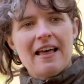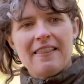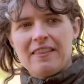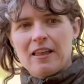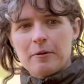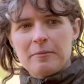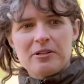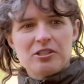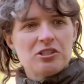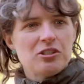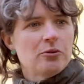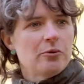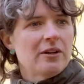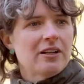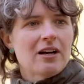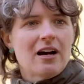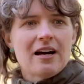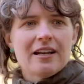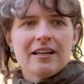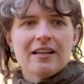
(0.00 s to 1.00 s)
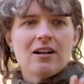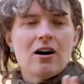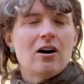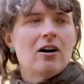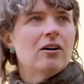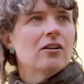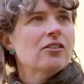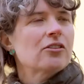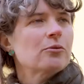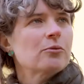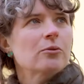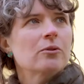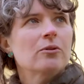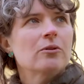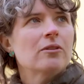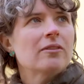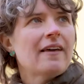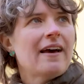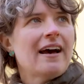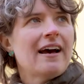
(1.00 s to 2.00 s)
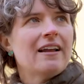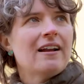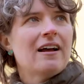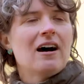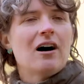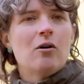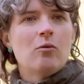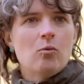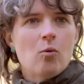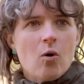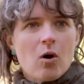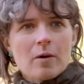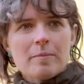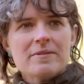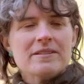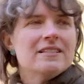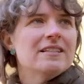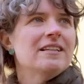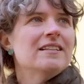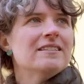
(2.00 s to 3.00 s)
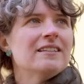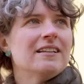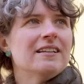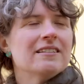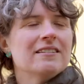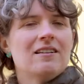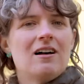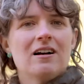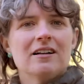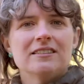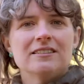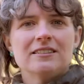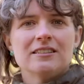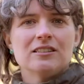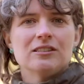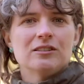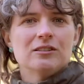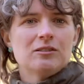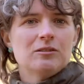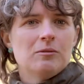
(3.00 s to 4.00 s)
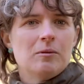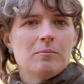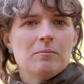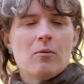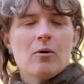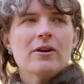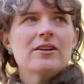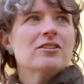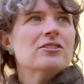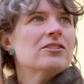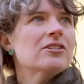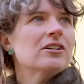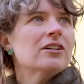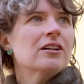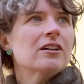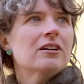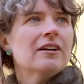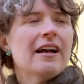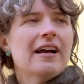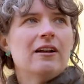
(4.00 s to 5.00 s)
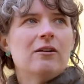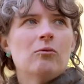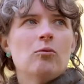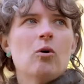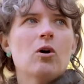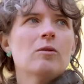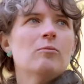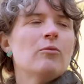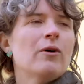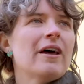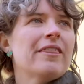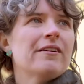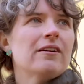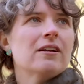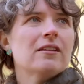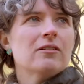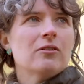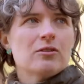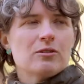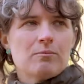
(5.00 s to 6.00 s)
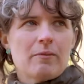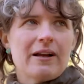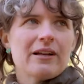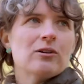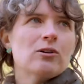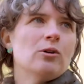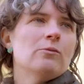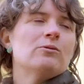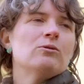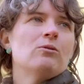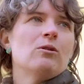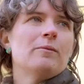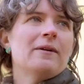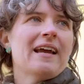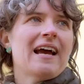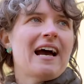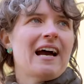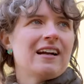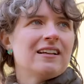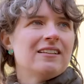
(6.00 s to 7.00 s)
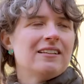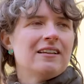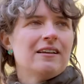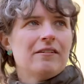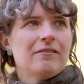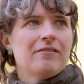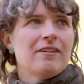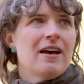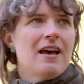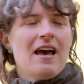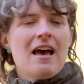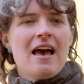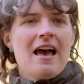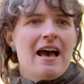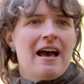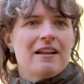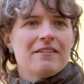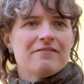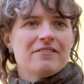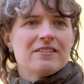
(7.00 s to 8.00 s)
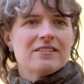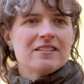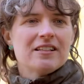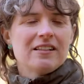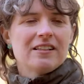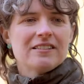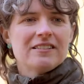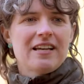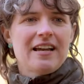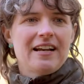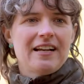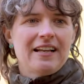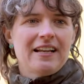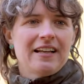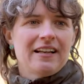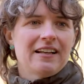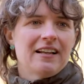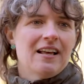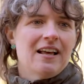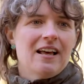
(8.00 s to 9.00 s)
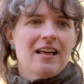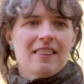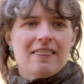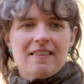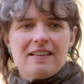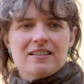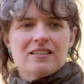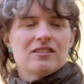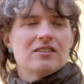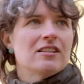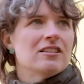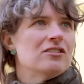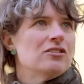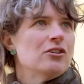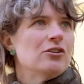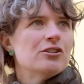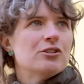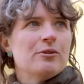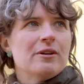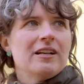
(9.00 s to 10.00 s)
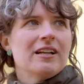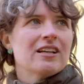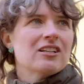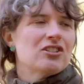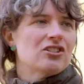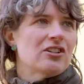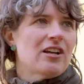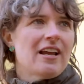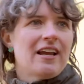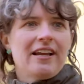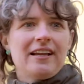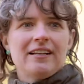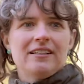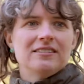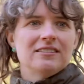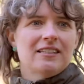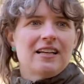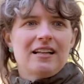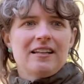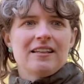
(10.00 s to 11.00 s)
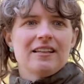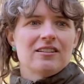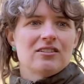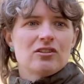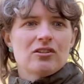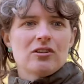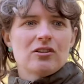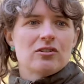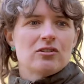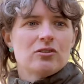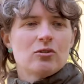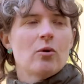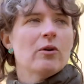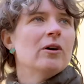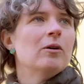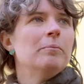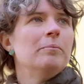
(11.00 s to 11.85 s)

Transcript: And they'll be chewing on it all through that warm season. As long as there's moisture and warm weather, those microbes will be active and facilitating this nutrient exchange and these soil